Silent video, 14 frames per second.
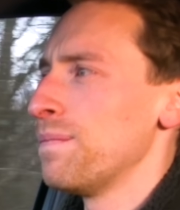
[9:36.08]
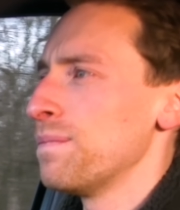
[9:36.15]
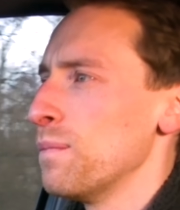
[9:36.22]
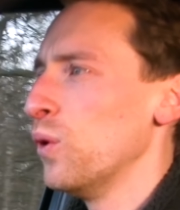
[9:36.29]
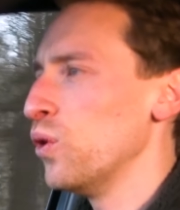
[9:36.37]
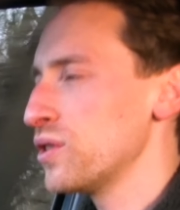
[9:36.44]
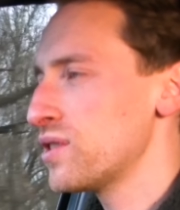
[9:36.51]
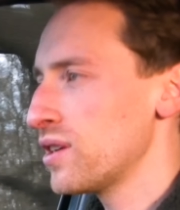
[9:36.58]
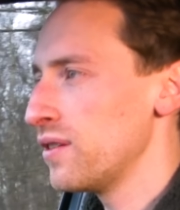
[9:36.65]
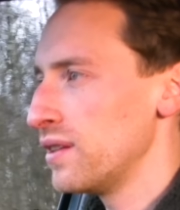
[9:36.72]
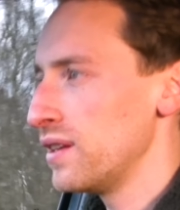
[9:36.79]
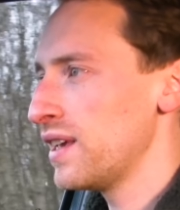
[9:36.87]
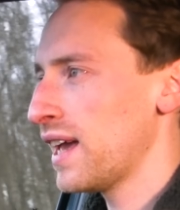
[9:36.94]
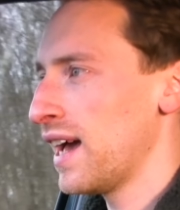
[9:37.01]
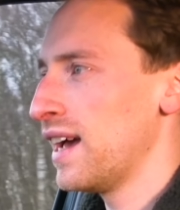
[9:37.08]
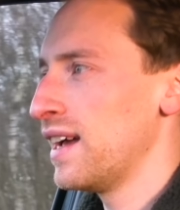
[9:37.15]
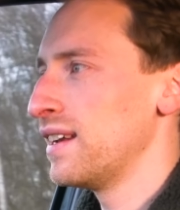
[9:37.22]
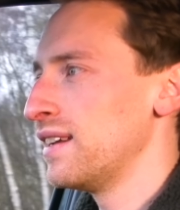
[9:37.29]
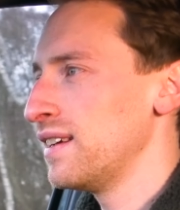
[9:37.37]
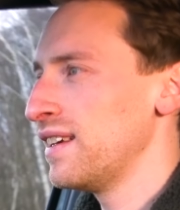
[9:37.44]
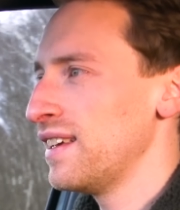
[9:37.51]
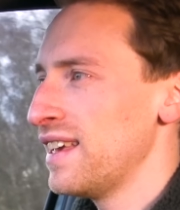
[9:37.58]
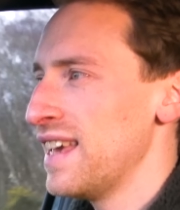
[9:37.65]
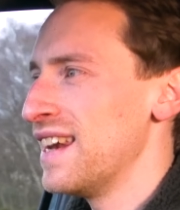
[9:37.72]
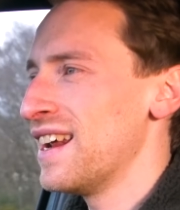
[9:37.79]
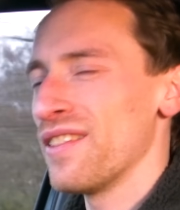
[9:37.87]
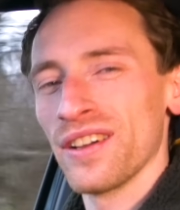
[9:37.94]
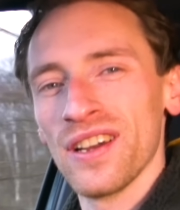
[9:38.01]
more so than you can
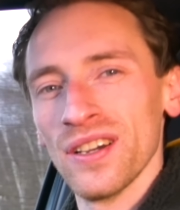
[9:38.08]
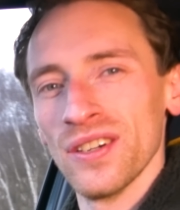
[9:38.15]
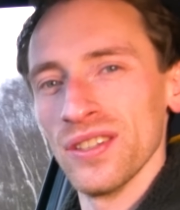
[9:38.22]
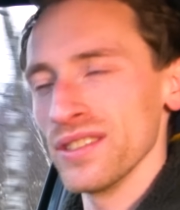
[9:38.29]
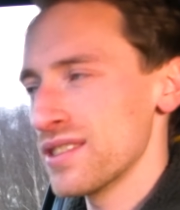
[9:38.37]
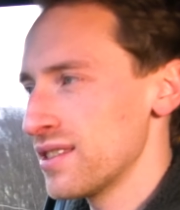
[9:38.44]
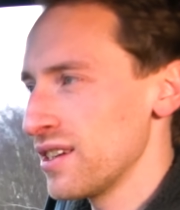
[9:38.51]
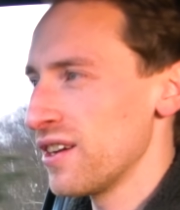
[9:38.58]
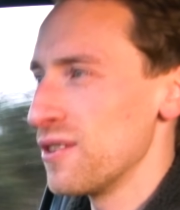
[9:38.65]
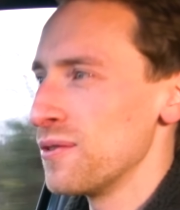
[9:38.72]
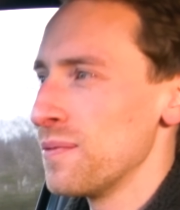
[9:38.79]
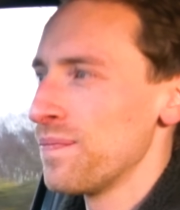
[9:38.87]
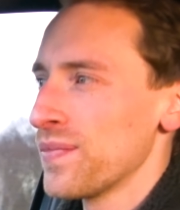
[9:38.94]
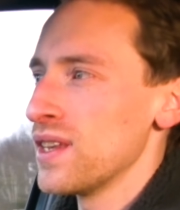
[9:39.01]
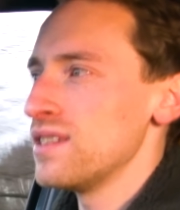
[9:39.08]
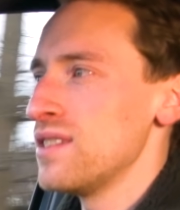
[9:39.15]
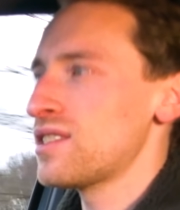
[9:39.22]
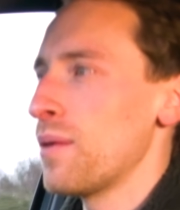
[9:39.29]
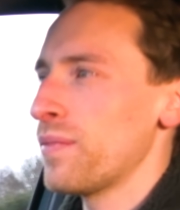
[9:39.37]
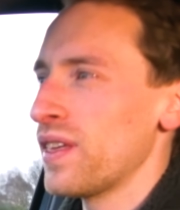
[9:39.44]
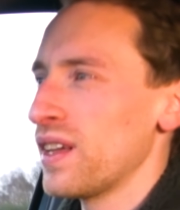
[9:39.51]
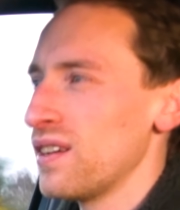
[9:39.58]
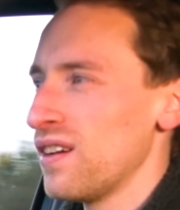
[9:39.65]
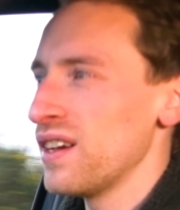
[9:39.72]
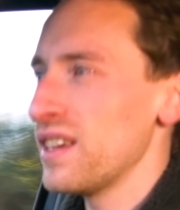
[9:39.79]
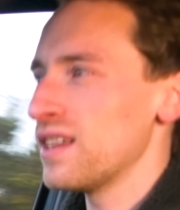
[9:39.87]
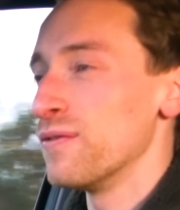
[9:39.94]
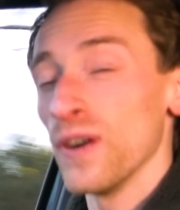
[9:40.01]
in other cars. So something
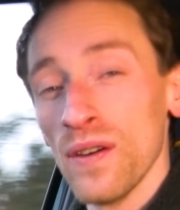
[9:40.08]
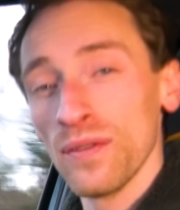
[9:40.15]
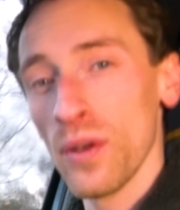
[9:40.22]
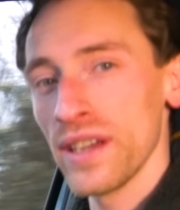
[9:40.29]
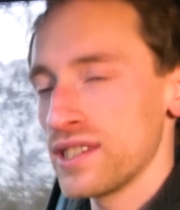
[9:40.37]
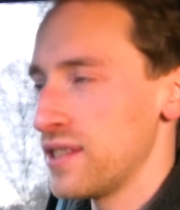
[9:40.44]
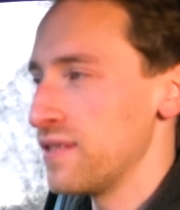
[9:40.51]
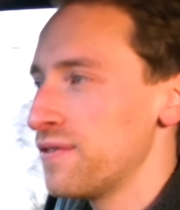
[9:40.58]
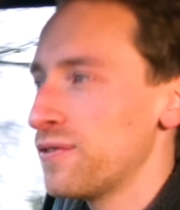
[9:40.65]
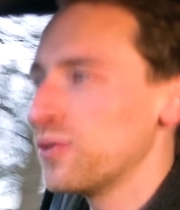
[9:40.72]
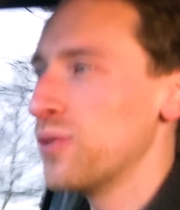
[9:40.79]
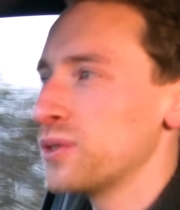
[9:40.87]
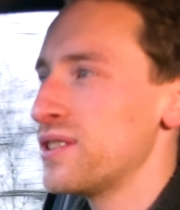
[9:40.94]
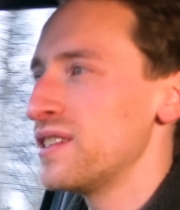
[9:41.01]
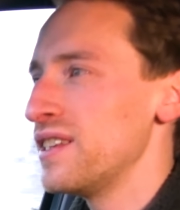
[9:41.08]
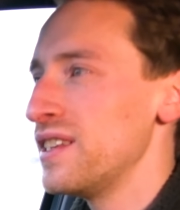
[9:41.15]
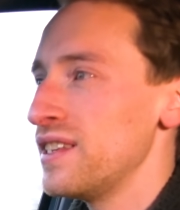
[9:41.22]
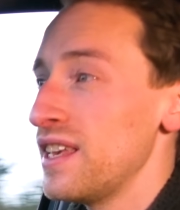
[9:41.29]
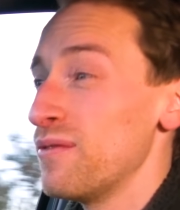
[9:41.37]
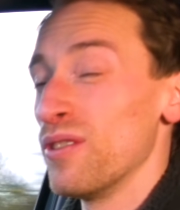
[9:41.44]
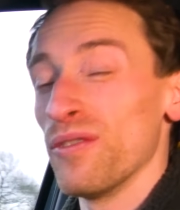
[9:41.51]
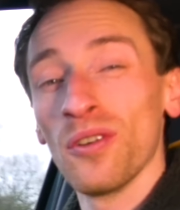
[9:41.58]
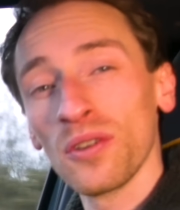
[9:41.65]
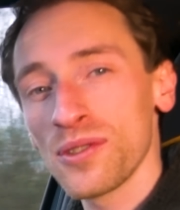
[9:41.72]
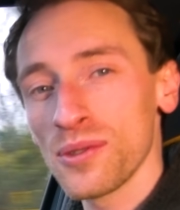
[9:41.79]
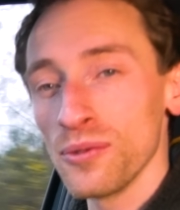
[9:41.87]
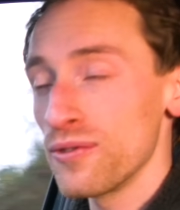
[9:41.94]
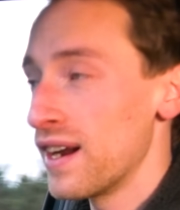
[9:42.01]
like a Volvo XC40, even a
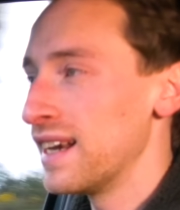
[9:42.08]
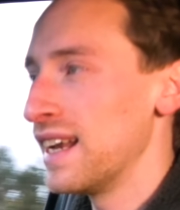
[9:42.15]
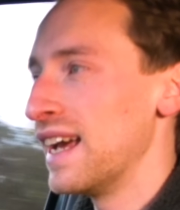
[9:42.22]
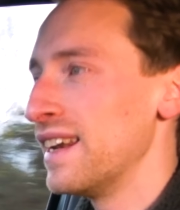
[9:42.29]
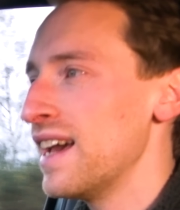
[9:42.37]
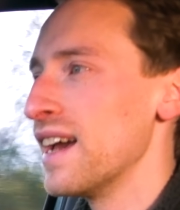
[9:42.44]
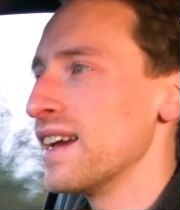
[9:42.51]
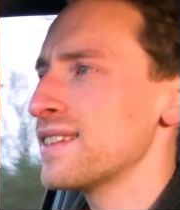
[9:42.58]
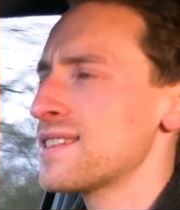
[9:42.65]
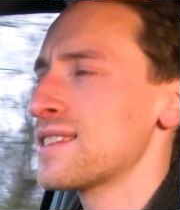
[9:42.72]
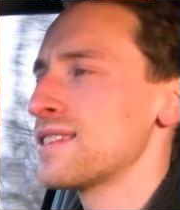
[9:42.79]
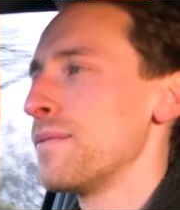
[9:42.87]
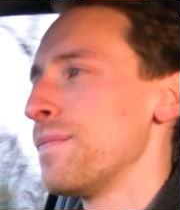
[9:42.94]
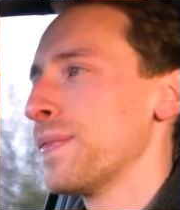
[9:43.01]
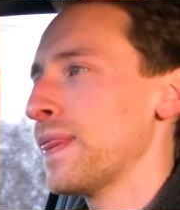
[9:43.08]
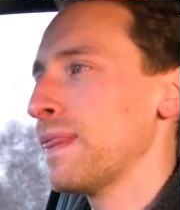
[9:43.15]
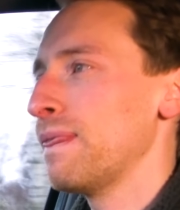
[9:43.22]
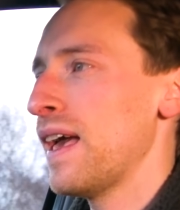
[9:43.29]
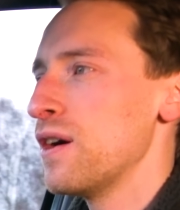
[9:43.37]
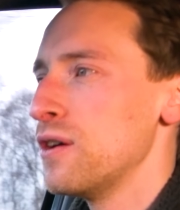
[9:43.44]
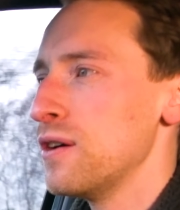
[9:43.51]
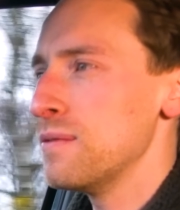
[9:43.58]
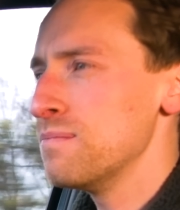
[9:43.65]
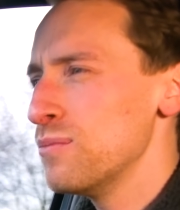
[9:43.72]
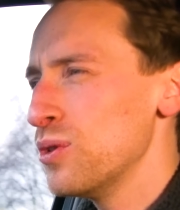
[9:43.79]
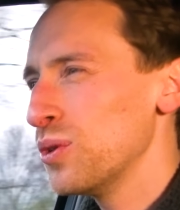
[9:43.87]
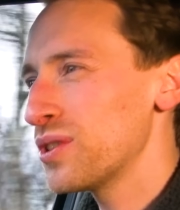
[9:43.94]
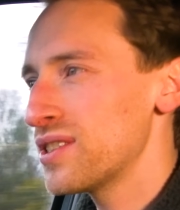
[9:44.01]
Vauxhall Grandland X, they are
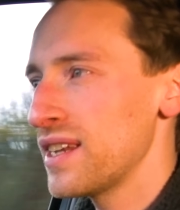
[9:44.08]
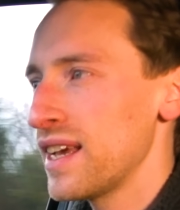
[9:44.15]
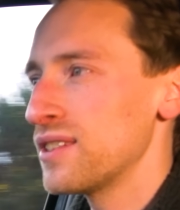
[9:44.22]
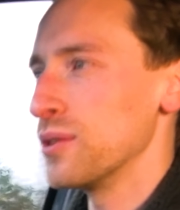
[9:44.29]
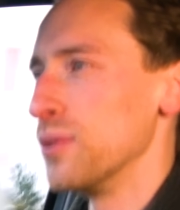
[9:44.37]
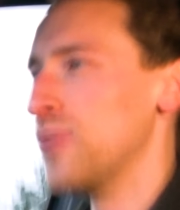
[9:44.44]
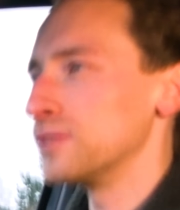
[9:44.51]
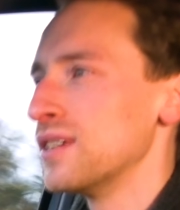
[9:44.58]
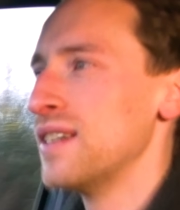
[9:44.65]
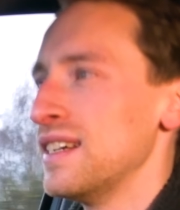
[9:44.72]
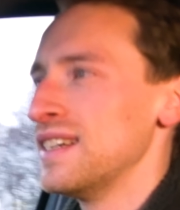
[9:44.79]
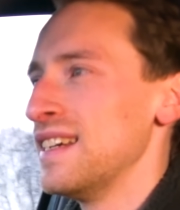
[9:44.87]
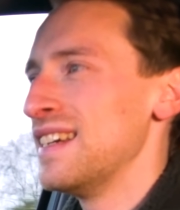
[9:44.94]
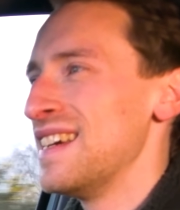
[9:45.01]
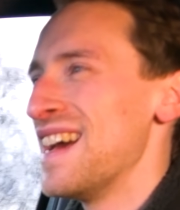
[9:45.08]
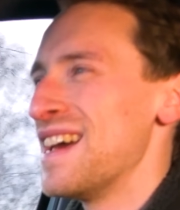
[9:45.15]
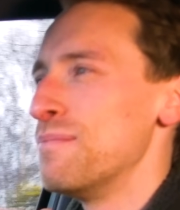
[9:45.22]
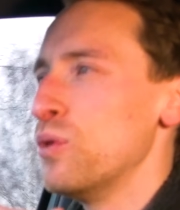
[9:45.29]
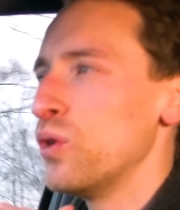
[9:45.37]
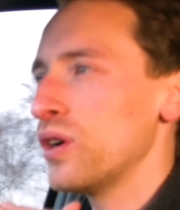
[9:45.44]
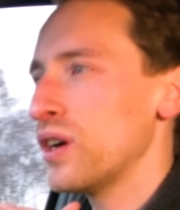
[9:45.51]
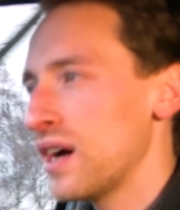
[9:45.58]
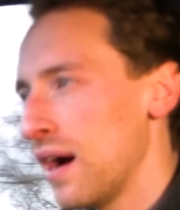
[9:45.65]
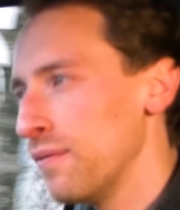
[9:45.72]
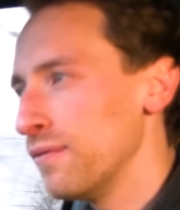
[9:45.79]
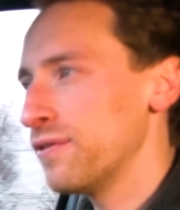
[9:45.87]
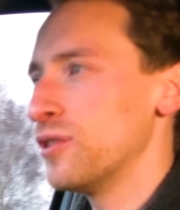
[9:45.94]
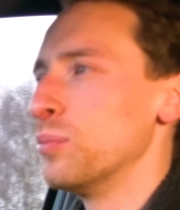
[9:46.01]
more settled and more
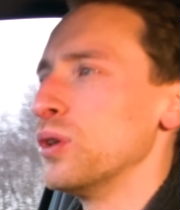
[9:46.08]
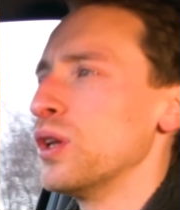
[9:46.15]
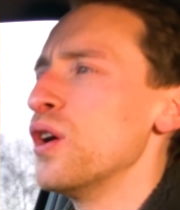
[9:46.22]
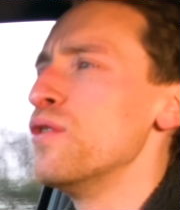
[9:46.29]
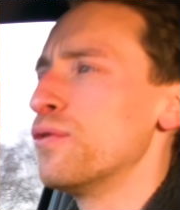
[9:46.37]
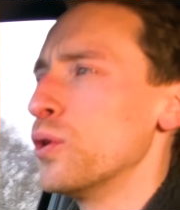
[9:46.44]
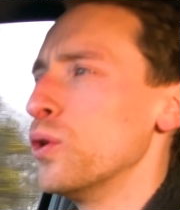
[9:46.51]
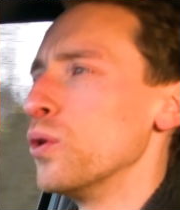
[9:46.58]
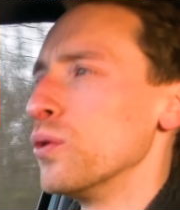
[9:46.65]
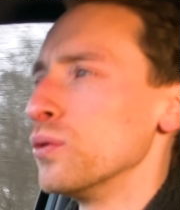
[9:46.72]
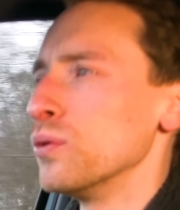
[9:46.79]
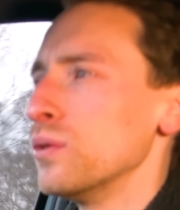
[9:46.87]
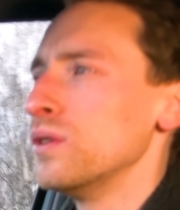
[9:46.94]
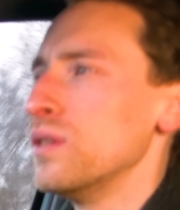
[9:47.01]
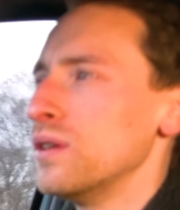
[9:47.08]
comfortable overall,